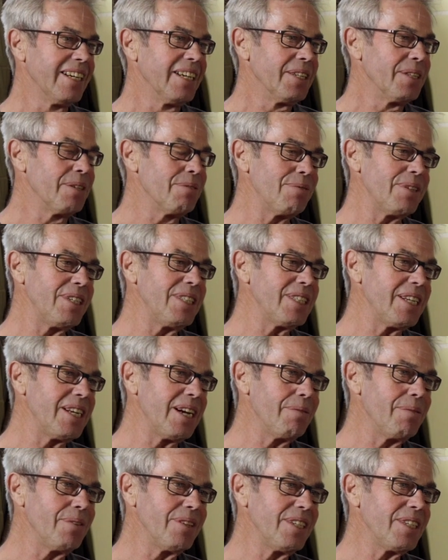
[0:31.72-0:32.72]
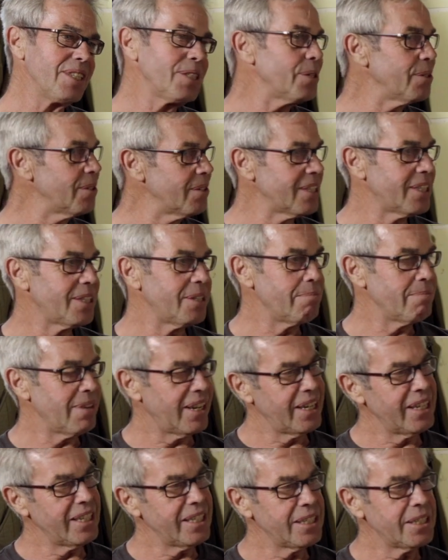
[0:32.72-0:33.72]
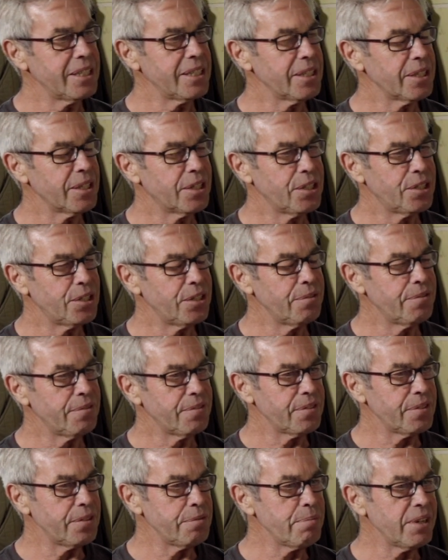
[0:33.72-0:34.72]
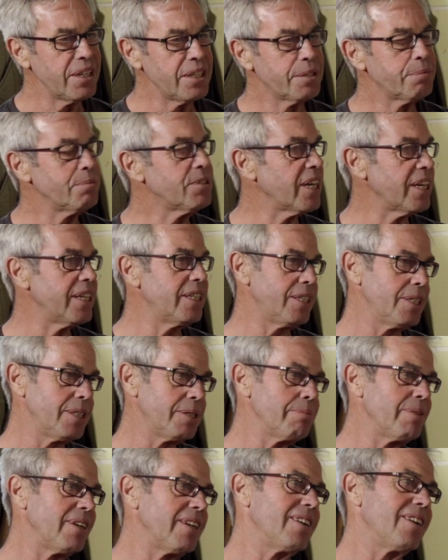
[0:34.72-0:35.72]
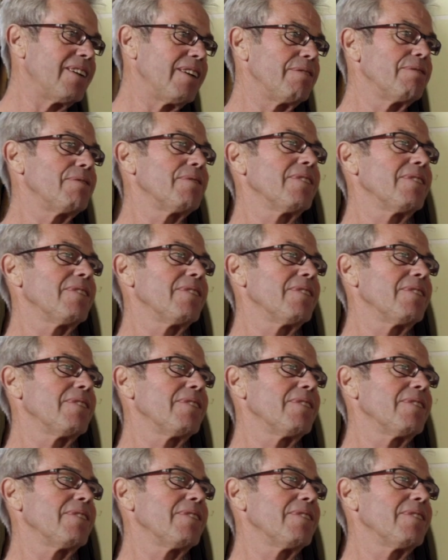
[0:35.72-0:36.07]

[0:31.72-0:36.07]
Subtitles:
The reason I want to talk to you, mate, is because you've made some changes in my life.